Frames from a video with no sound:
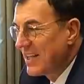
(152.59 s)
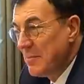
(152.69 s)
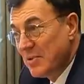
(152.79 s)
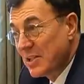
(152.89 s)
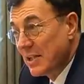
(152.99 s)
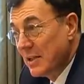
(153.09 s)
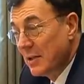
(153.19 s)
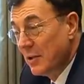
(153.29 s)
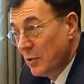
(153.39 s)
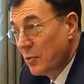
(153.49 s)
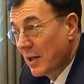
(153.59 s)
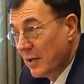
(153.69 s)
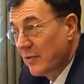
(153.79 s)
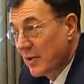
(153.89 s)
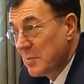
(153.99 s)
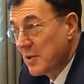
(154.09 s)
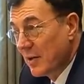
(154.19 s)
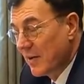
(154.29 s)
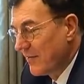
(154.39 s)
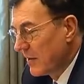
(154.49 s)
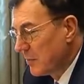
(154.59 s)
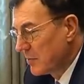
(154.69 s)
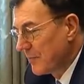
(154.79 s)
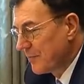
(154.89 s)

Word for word: kimchi, a new kind of kimchi that they developed,